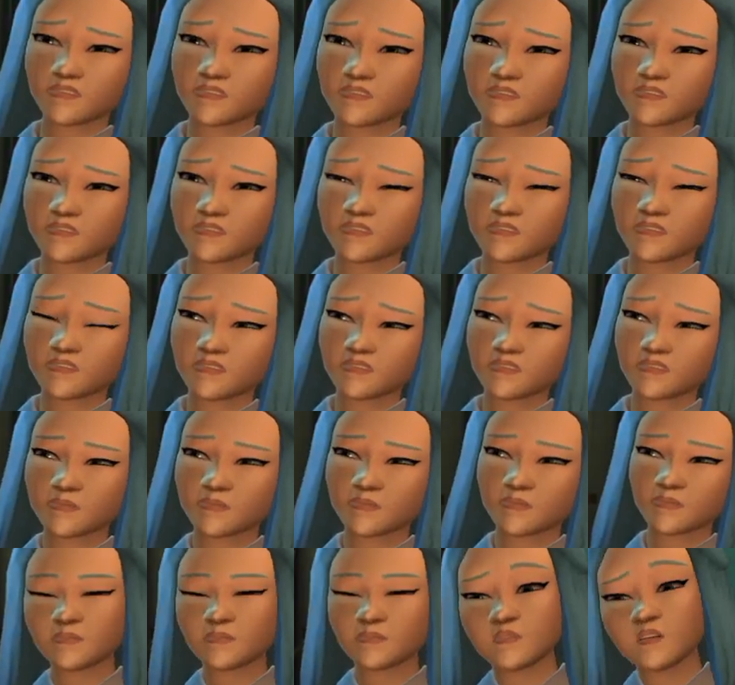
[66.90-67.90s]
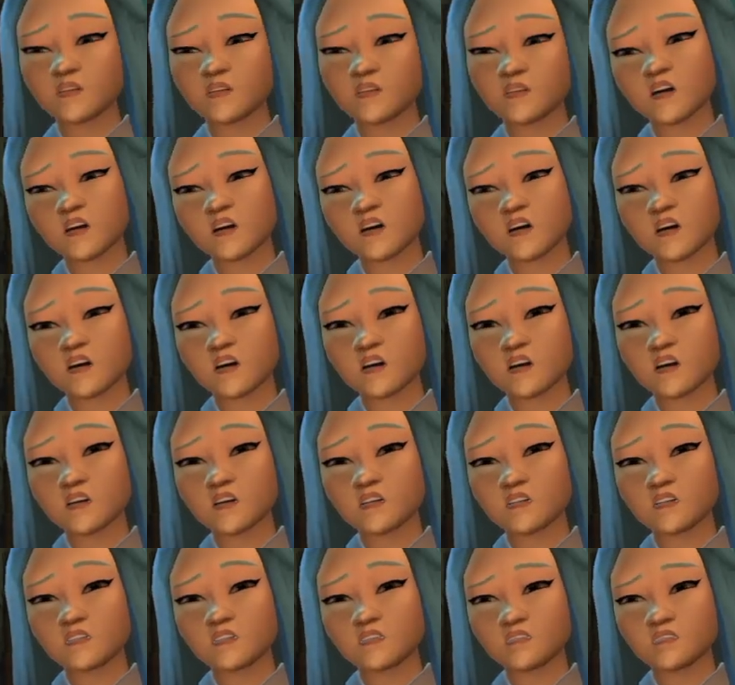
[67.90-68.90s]
tickling charm? I
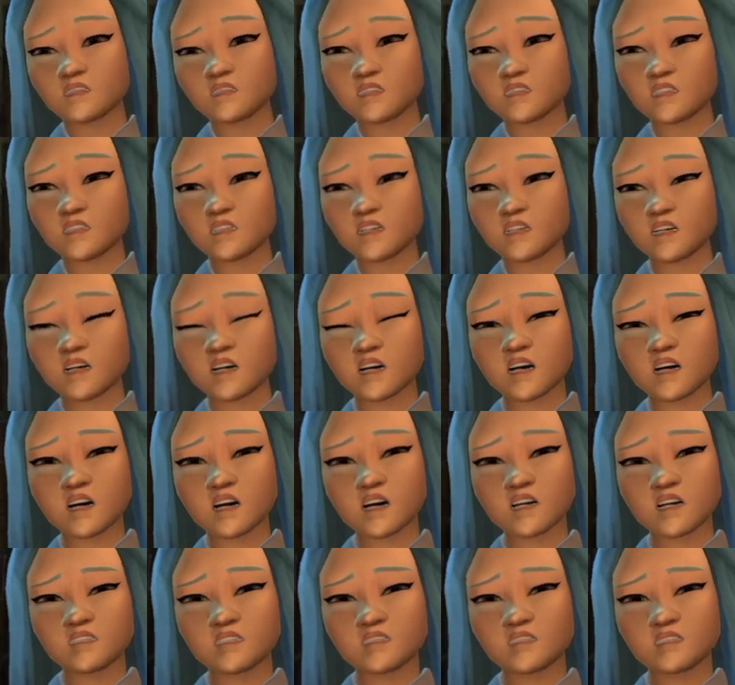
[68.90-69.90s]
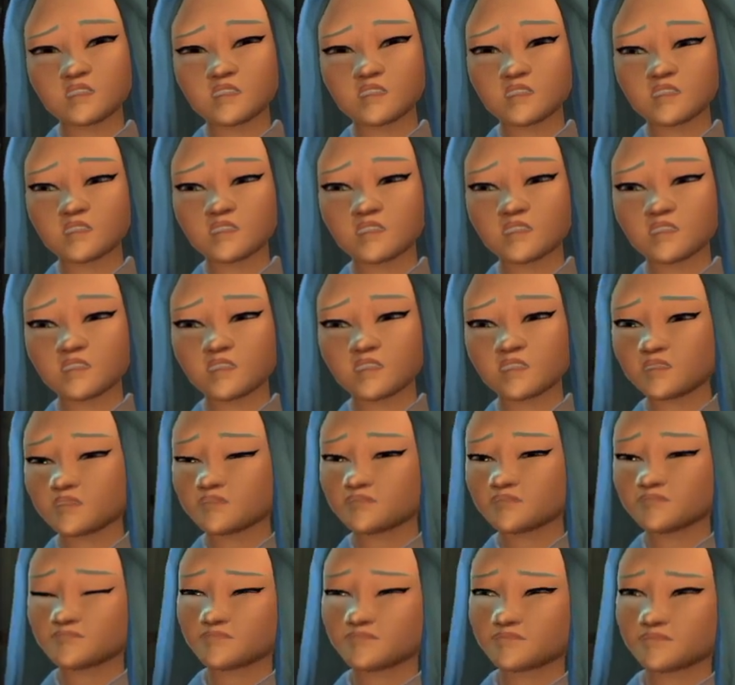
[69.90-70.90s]
said I wanted a spell that would be useful
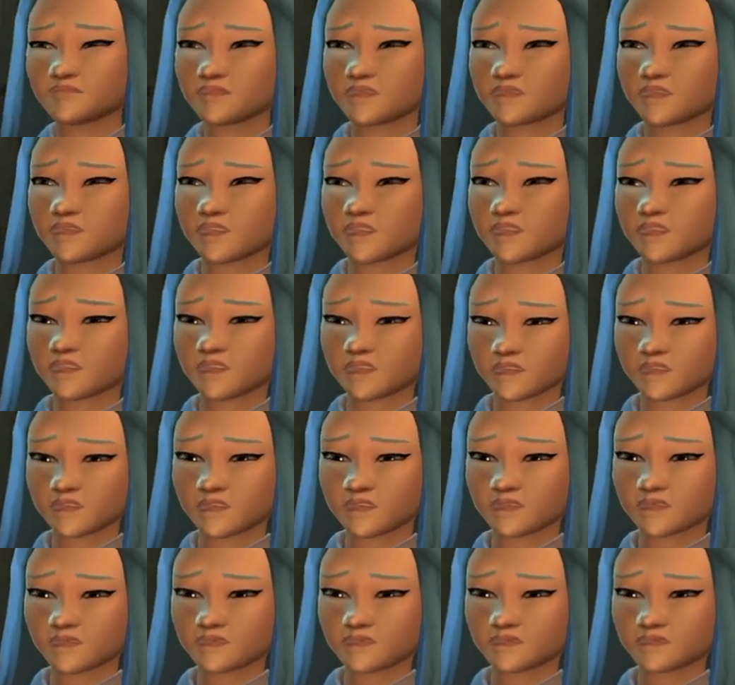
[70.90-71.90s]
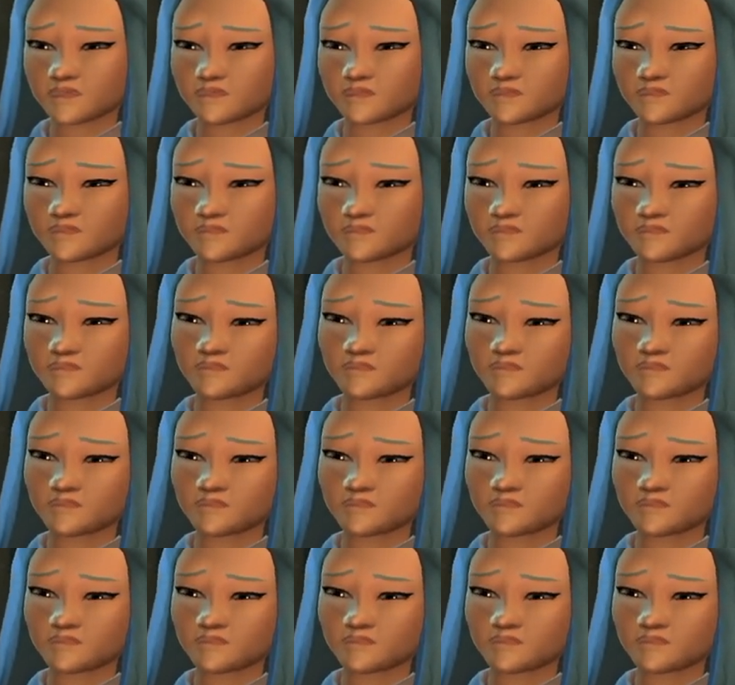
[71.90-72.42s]
for more than dueling.